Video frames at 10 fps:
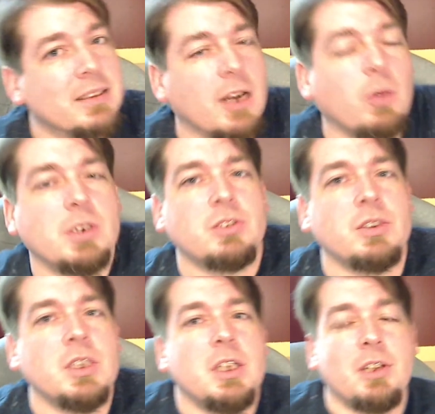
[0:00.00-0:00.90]
and I wanted to,
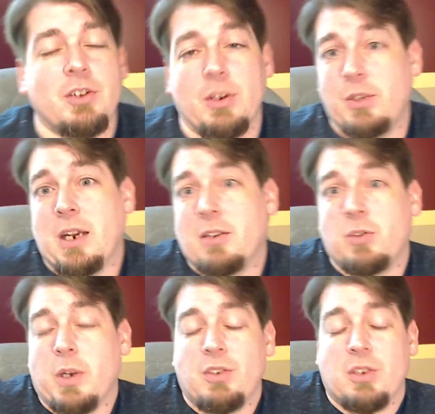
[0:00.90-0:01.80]
because I was out of
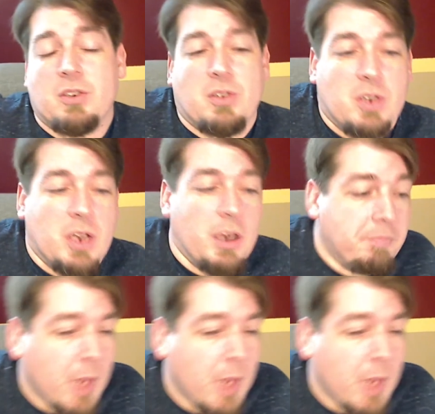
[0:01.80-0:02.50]
26 at the time,